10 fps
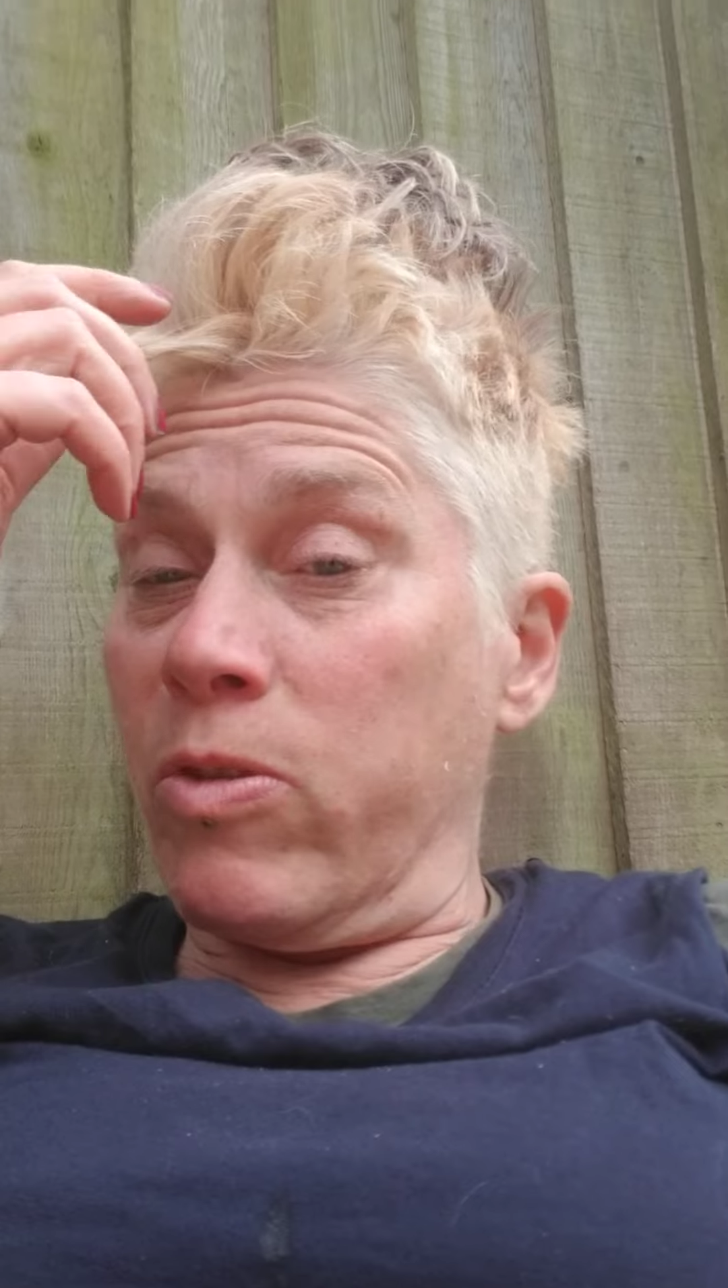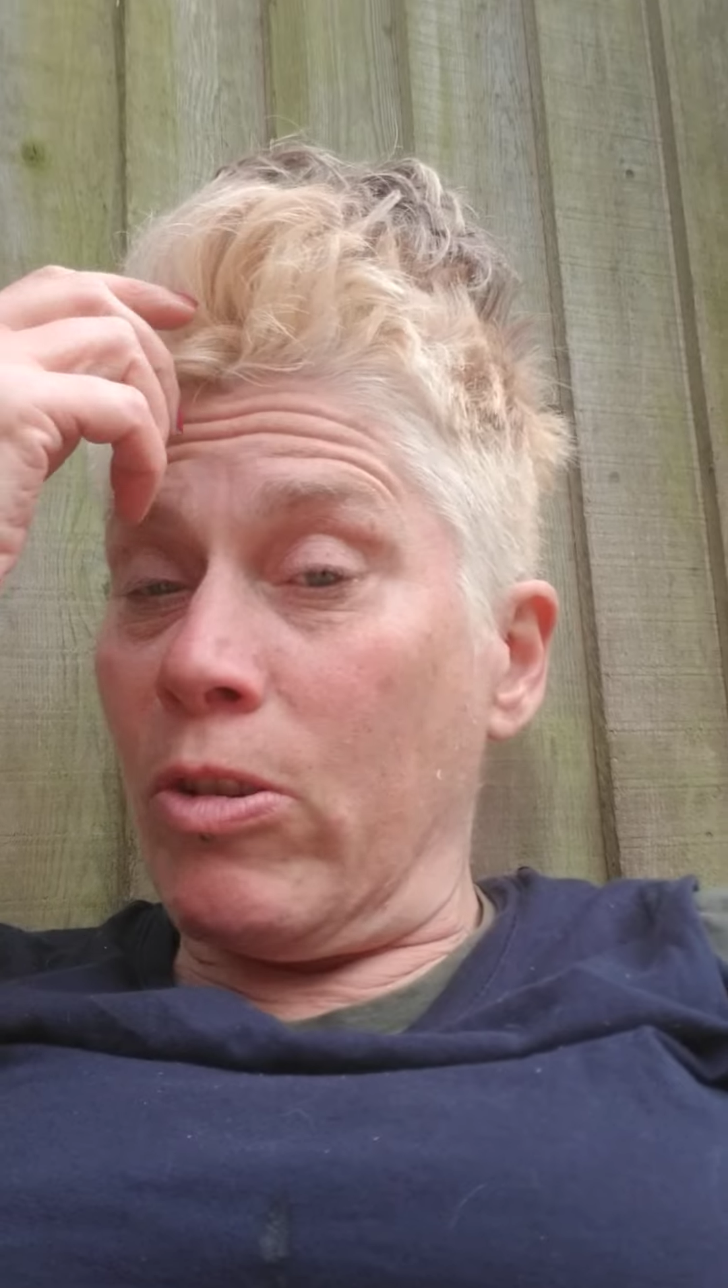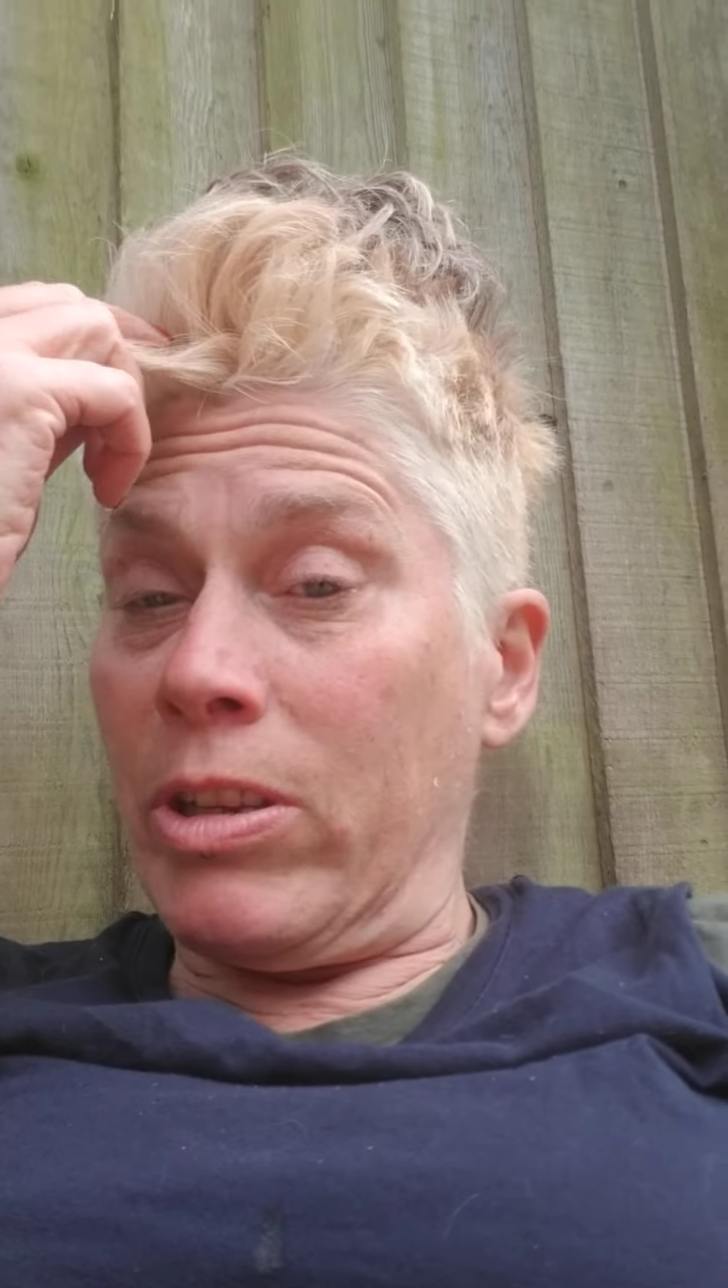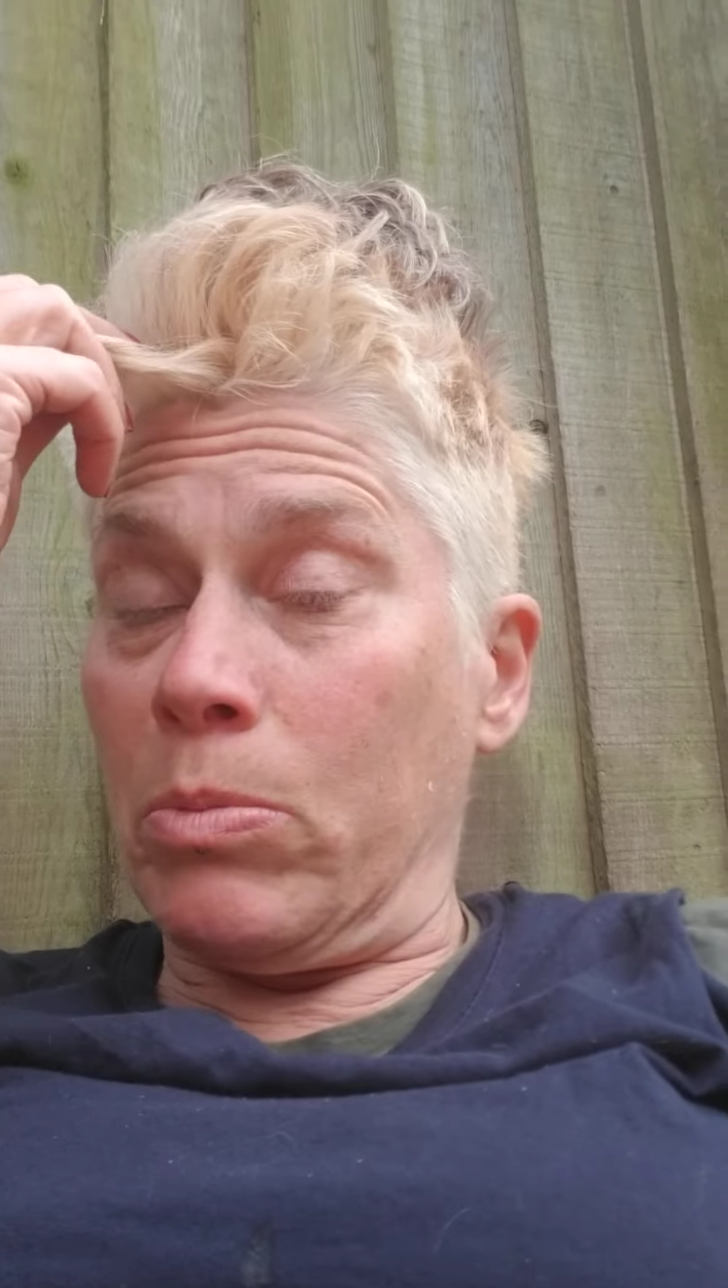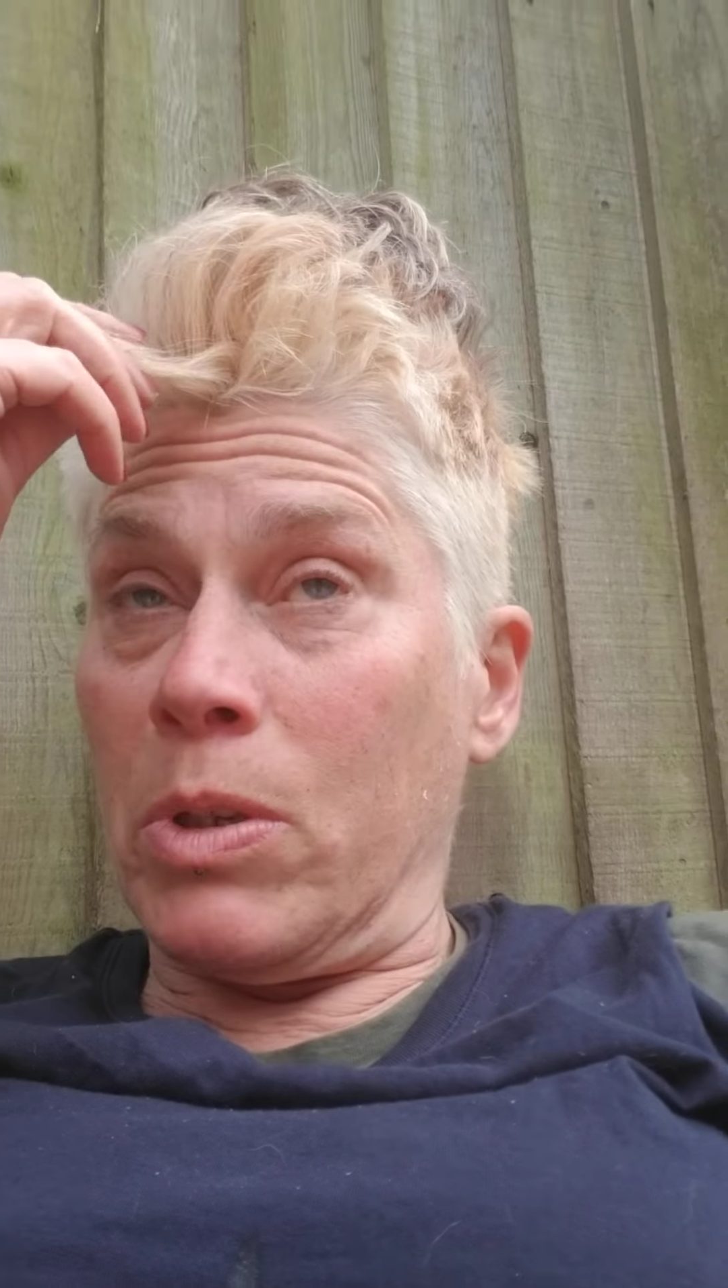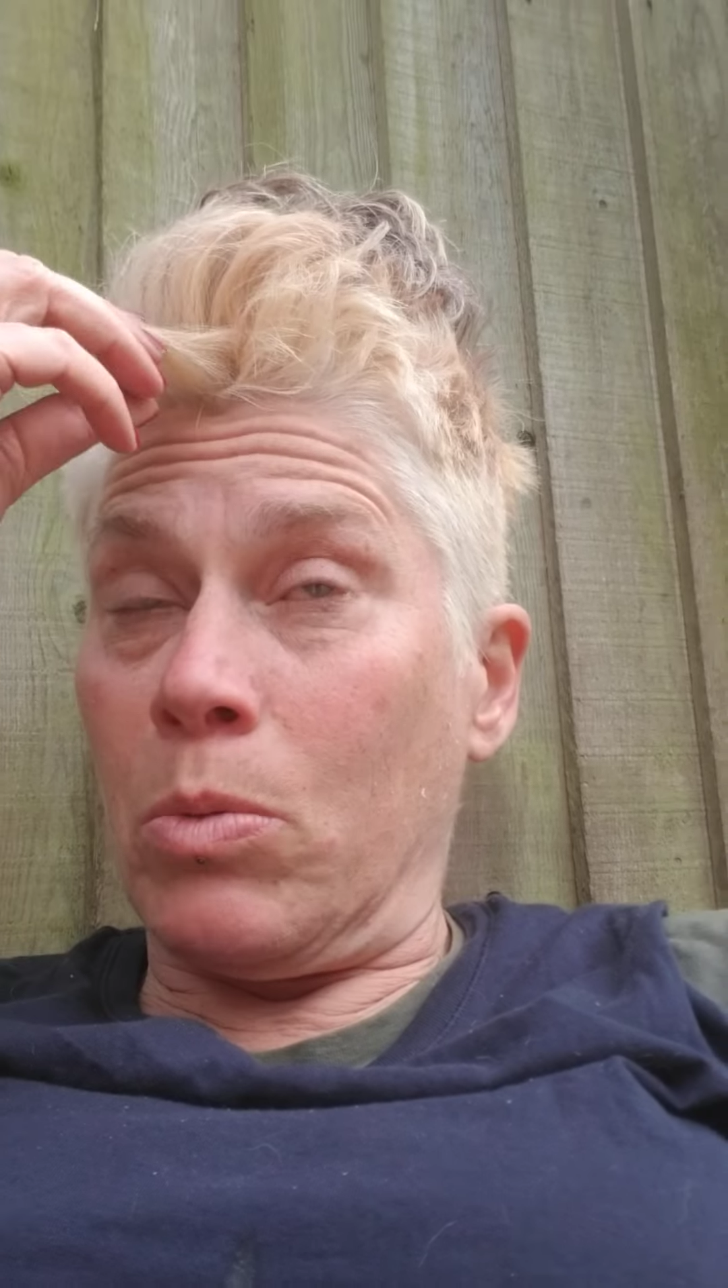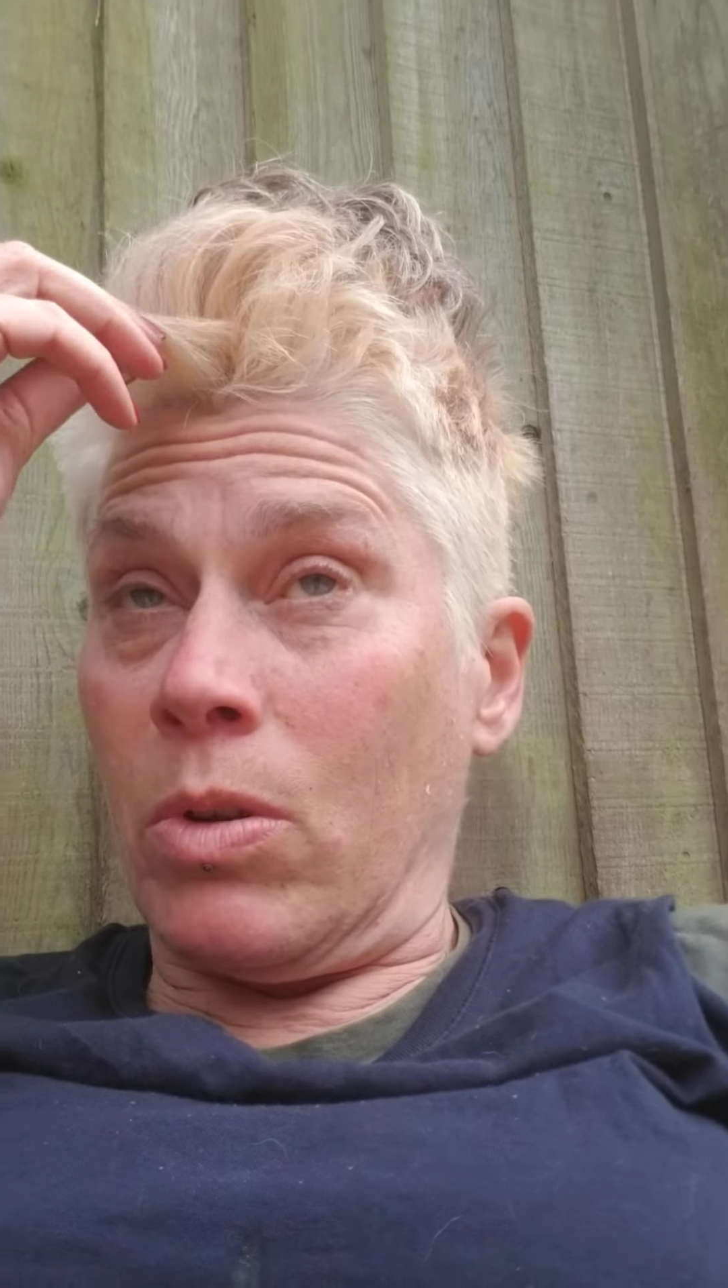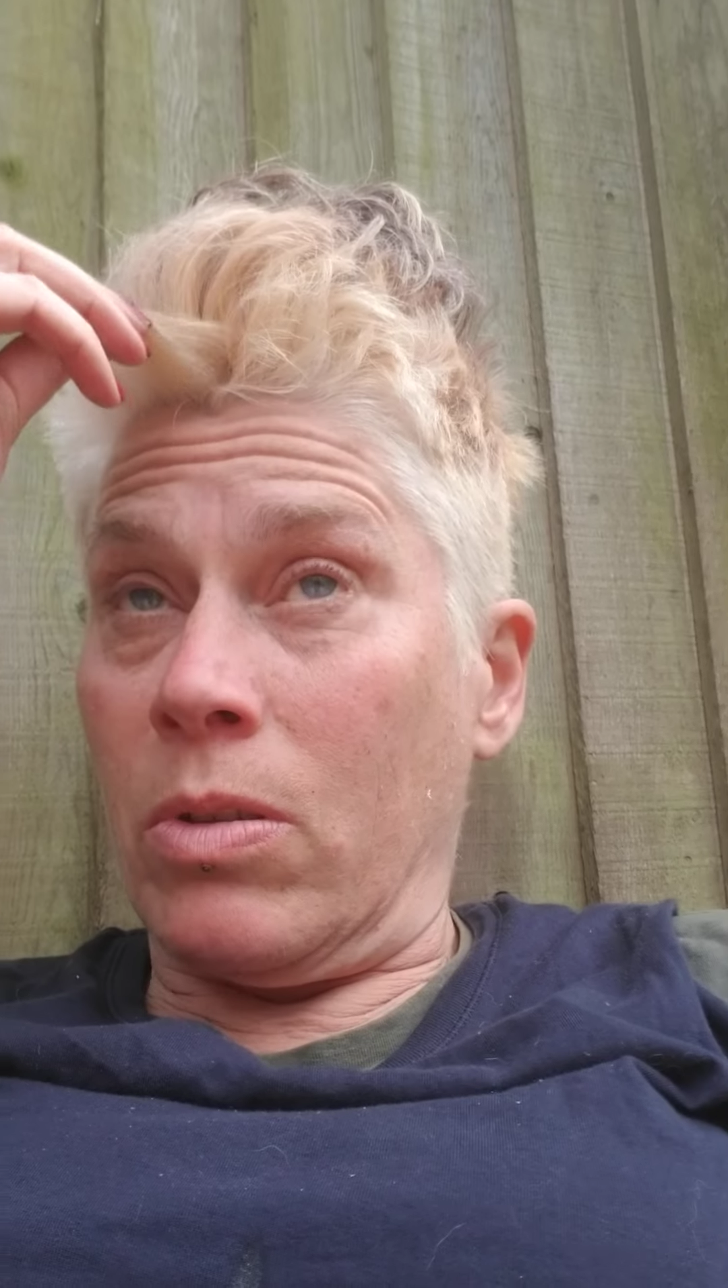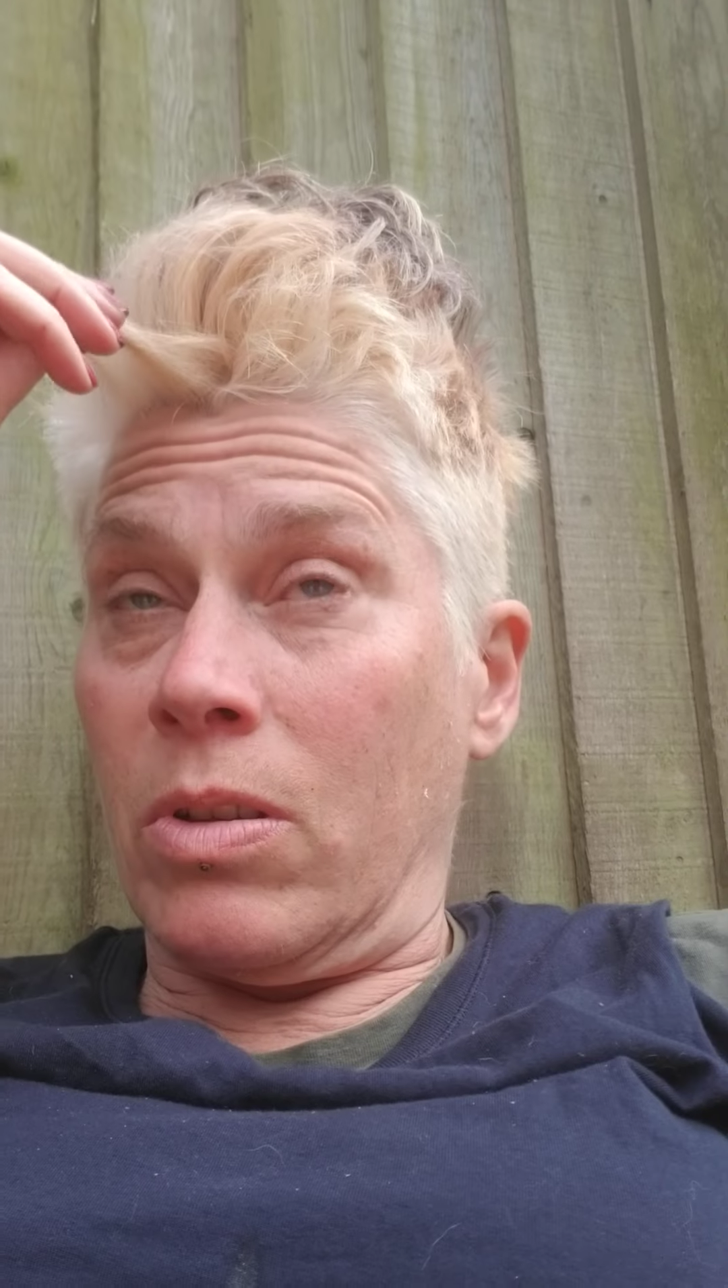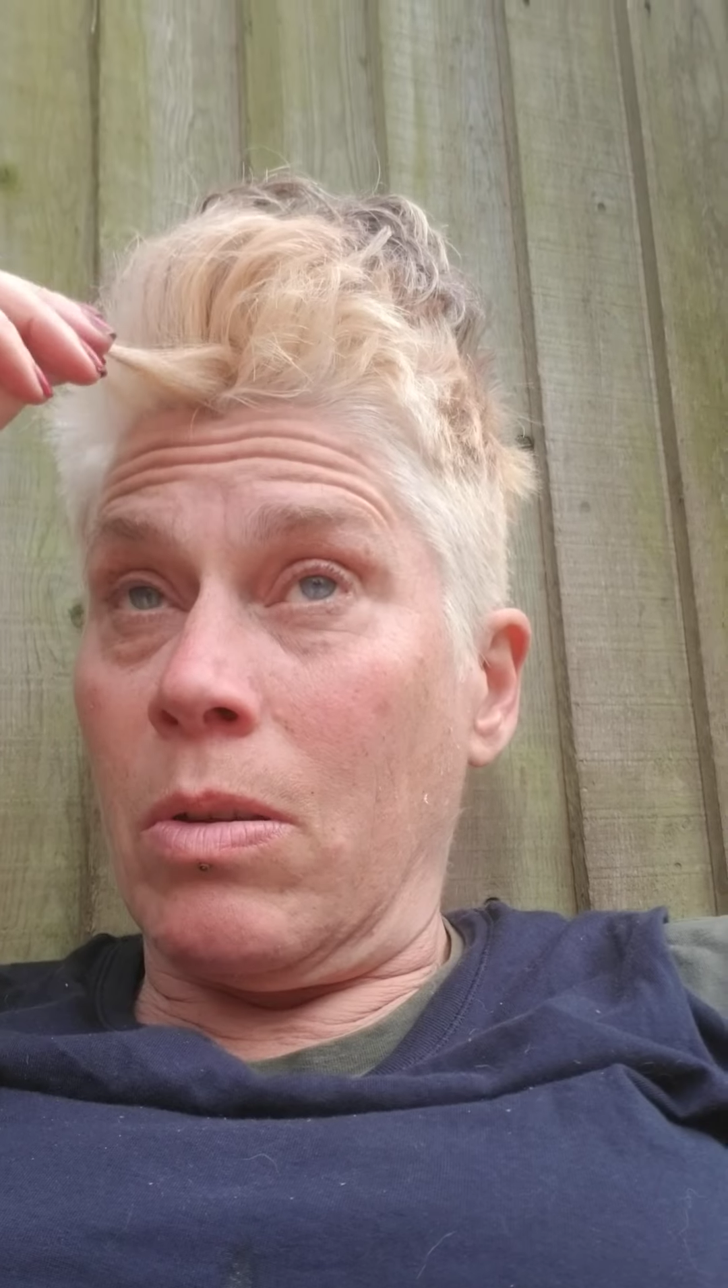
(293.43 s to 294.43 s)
Christmas once.